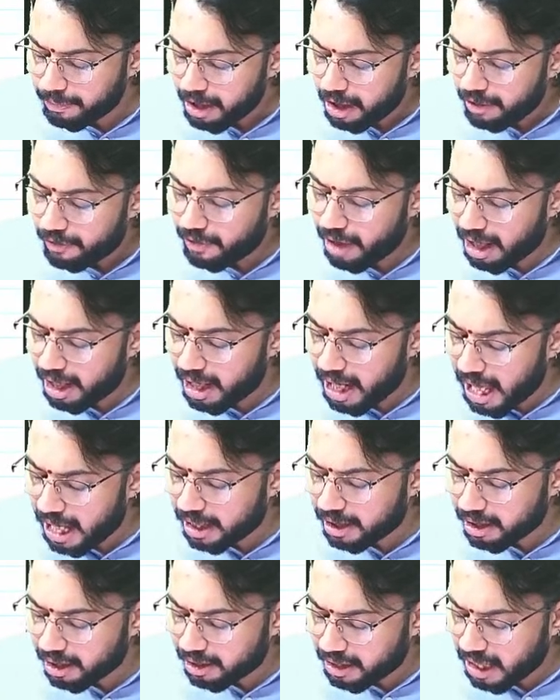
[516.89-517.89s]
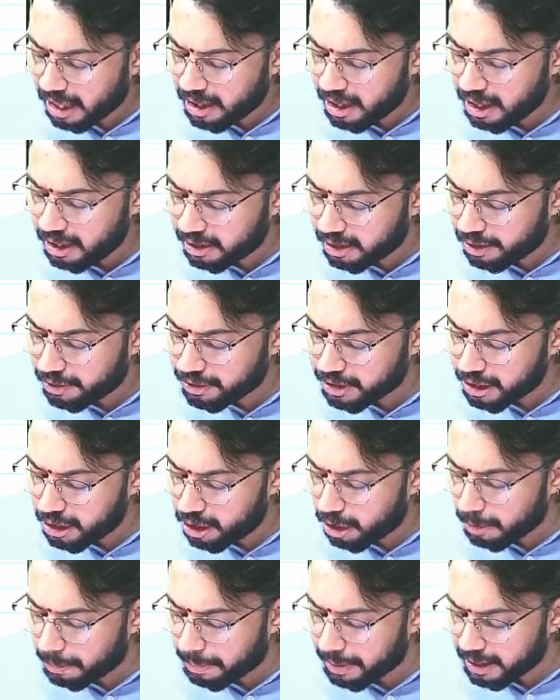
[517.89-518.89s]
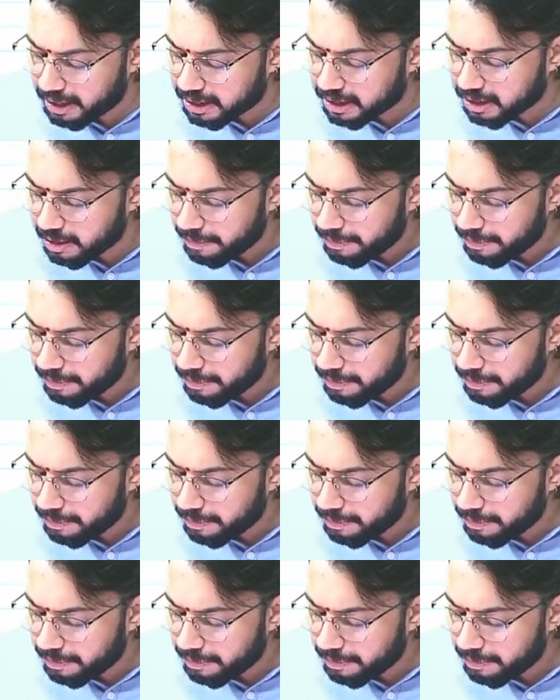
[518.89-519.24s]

1,30,000 rupees.